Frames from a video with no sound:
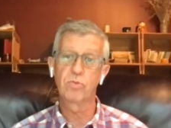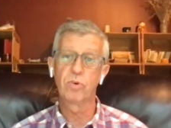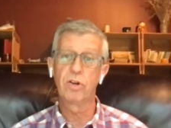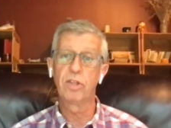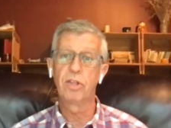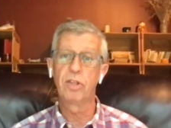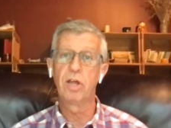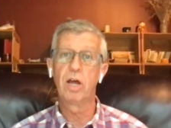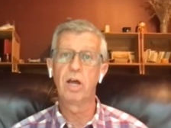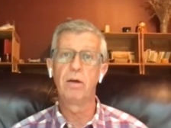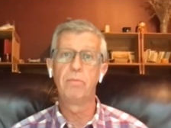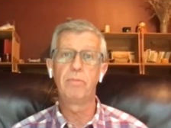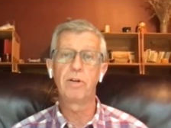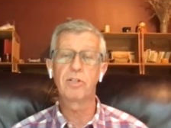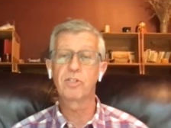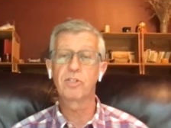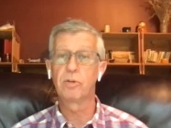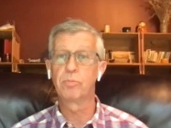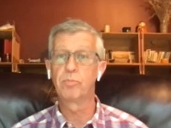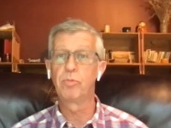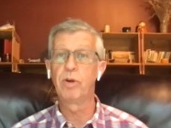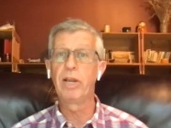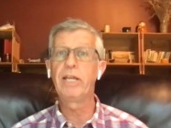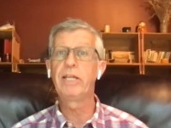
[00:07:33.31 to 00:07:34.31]
where
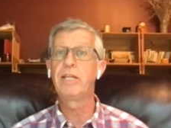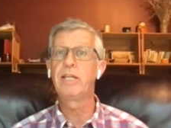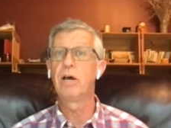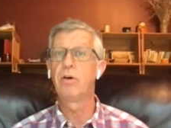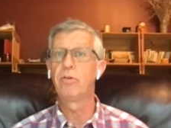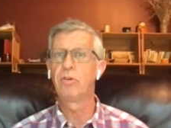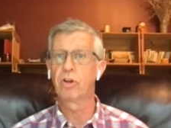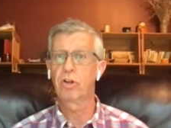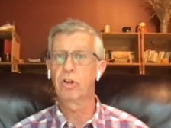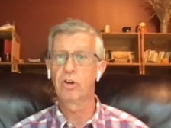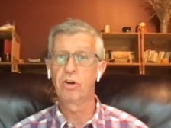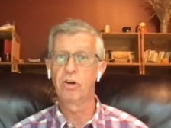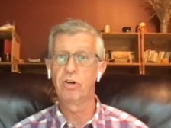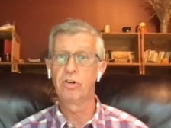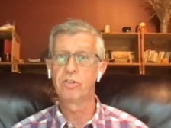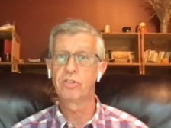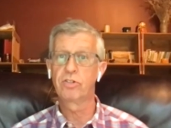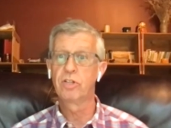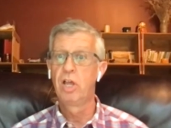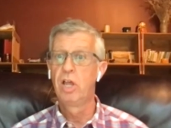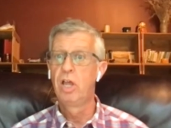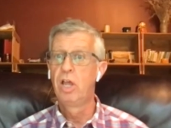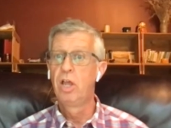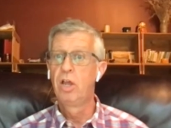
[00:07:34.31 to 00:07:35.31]
muscle breakdown occurs